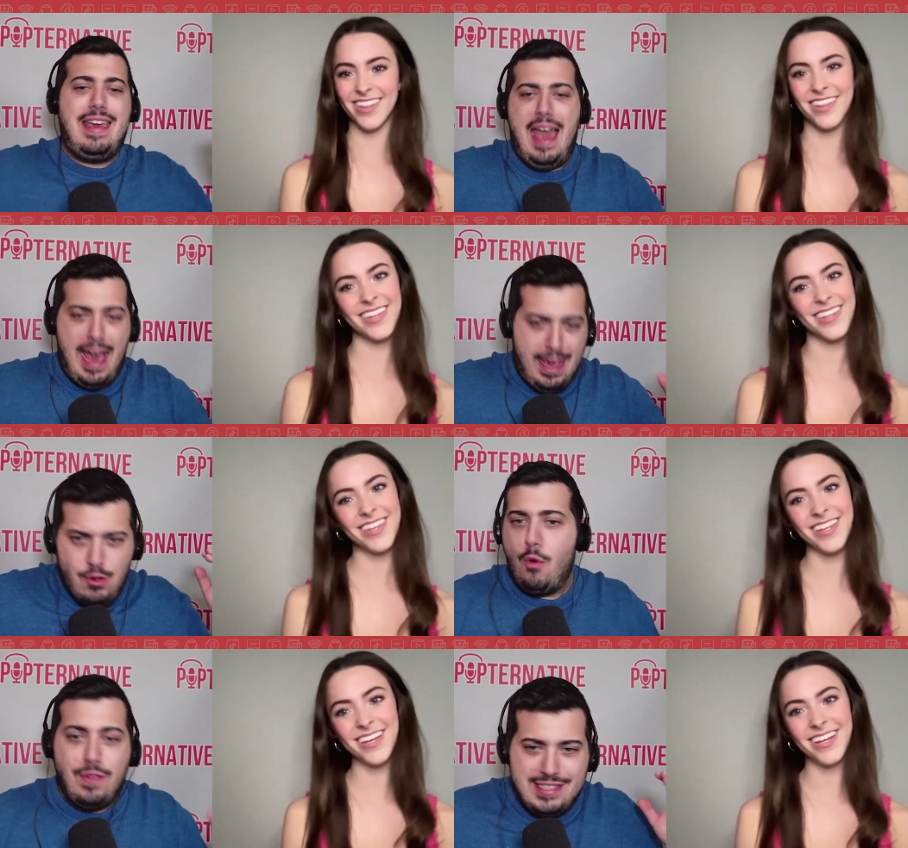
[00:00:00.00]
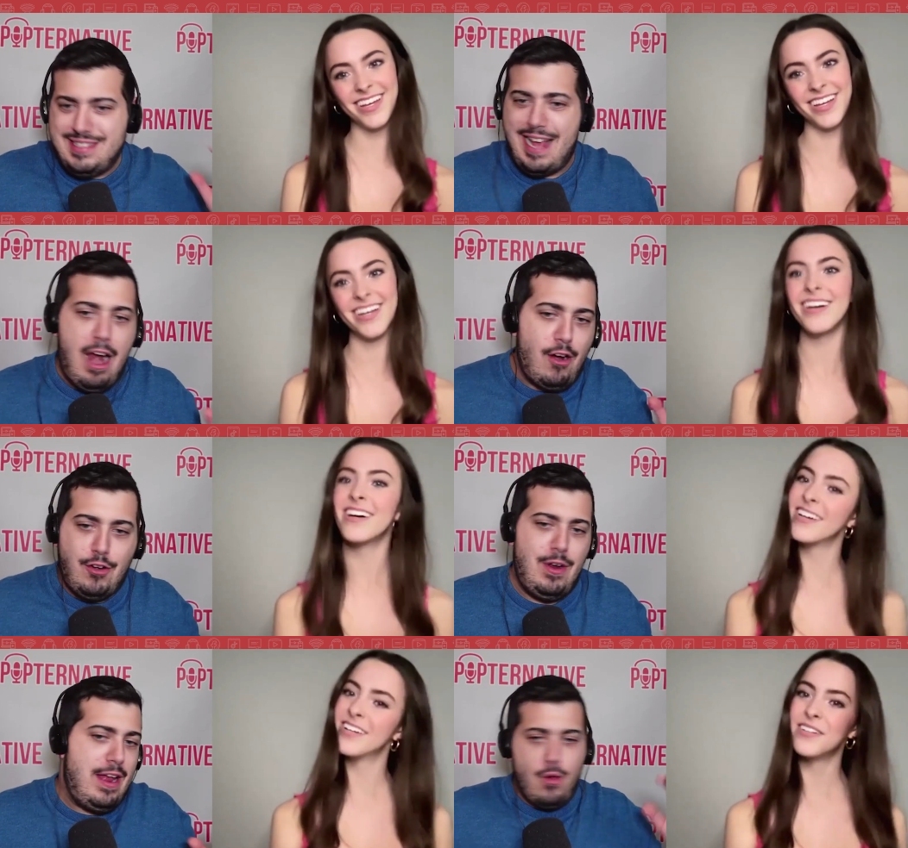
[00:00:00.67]
Speaker 1: hey i know this
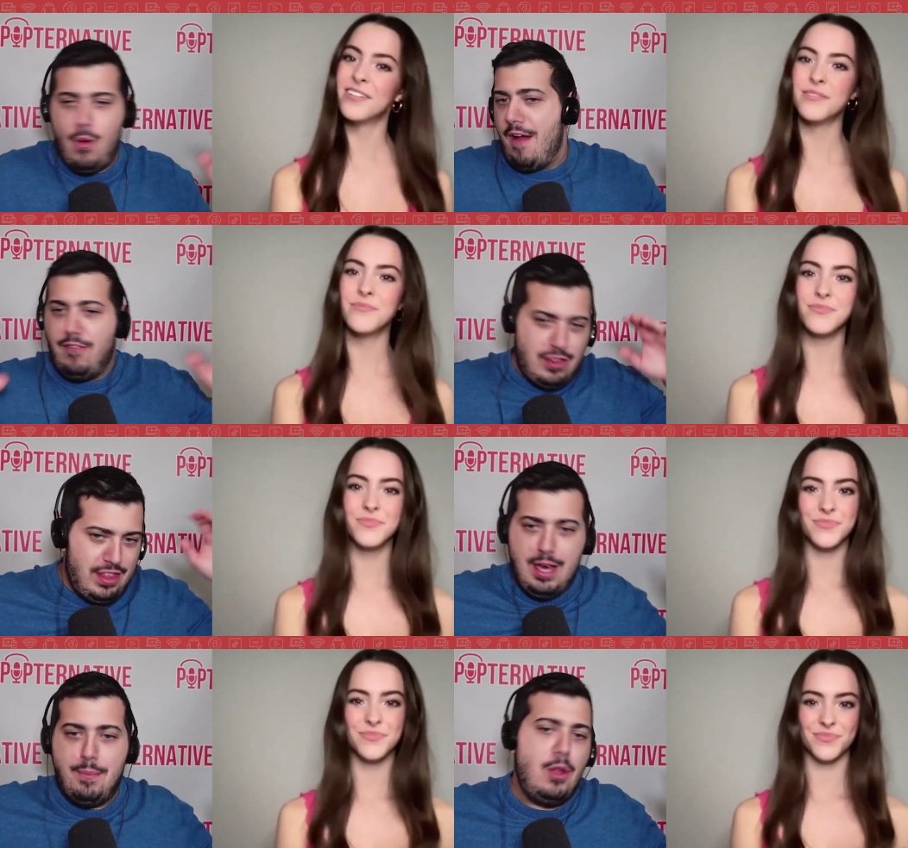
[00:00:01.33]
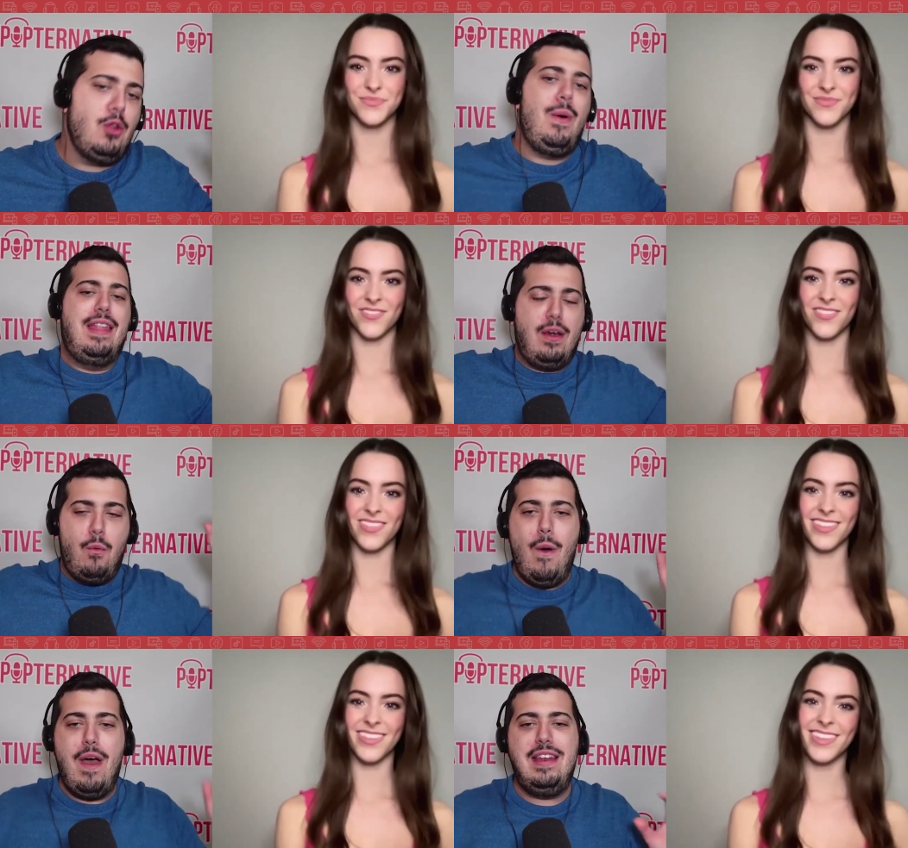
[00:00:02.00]
character i know everything about the wild like
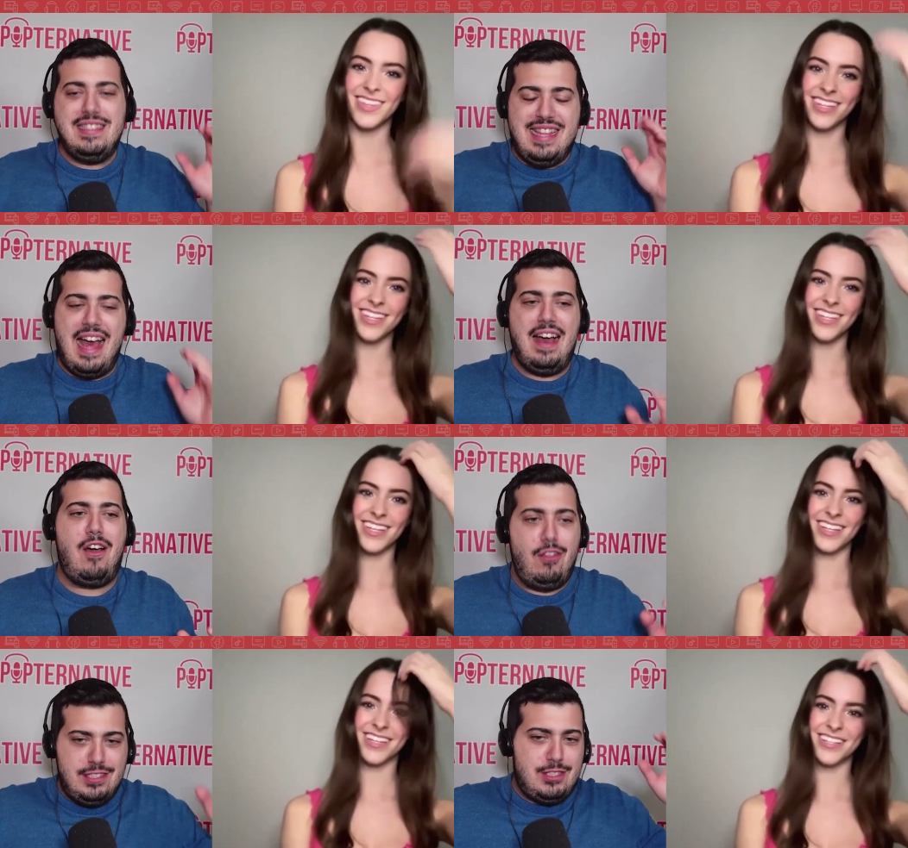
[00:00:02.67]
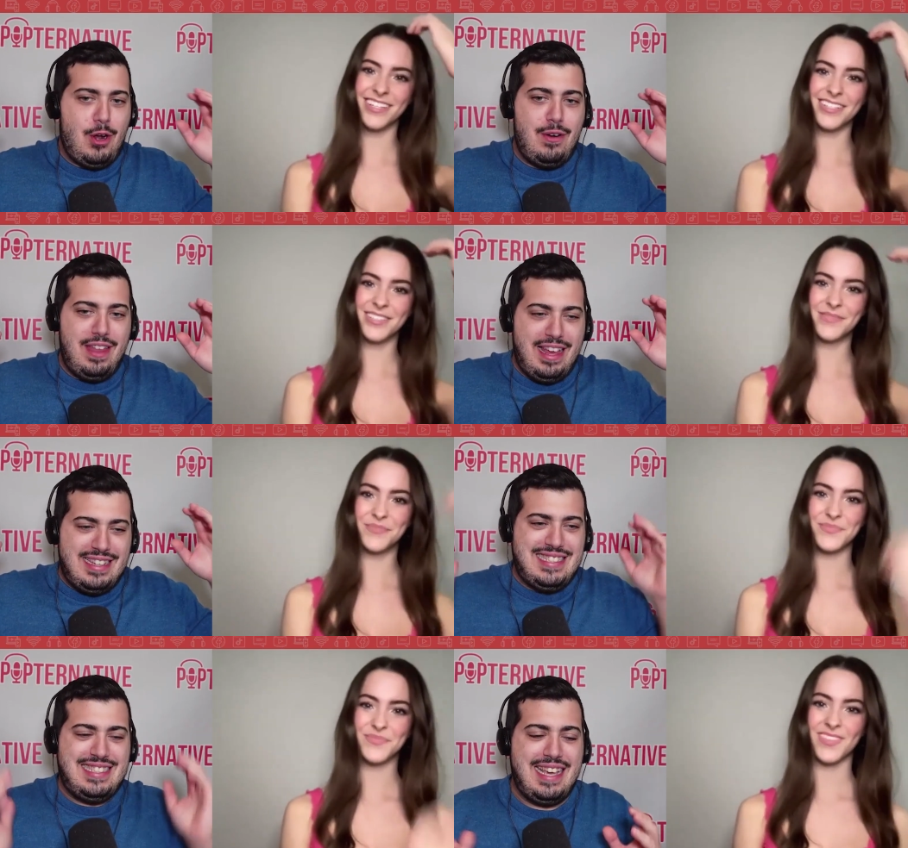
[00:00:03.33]
when does that start
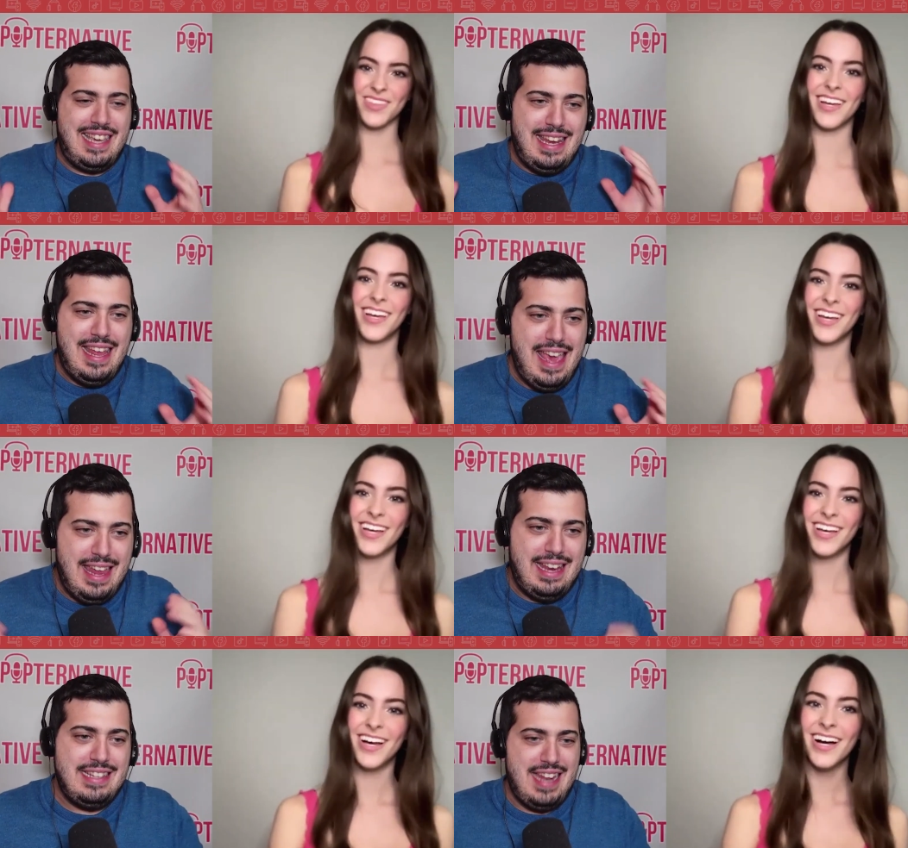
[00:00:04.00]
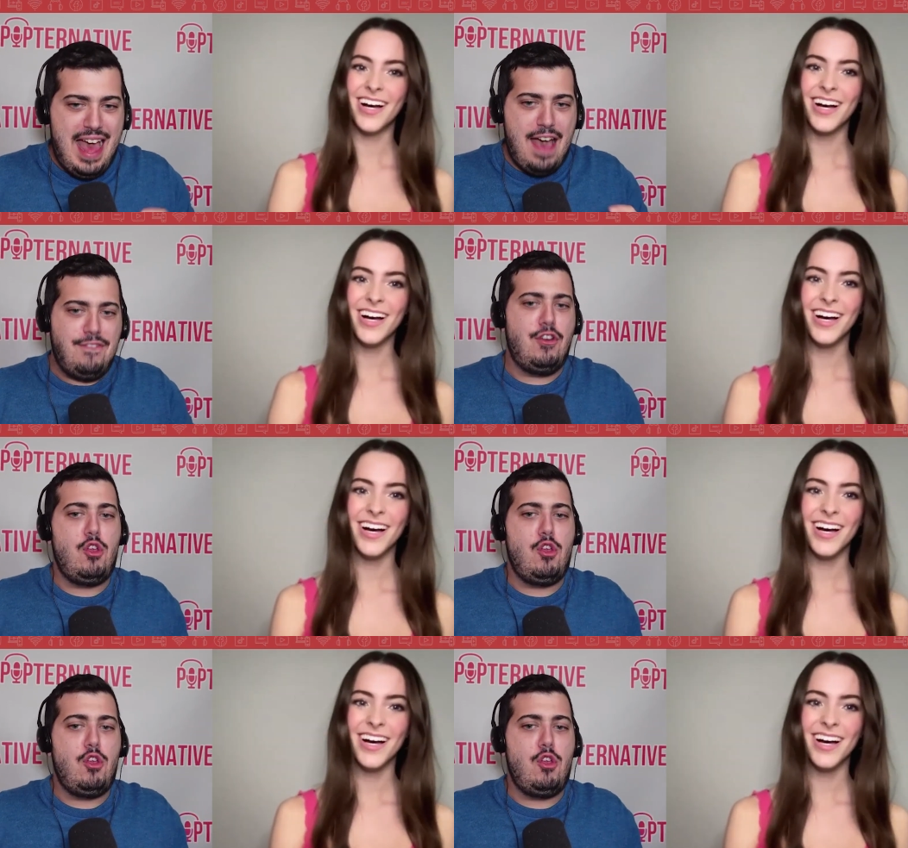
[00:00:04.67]
like sinking in is it after you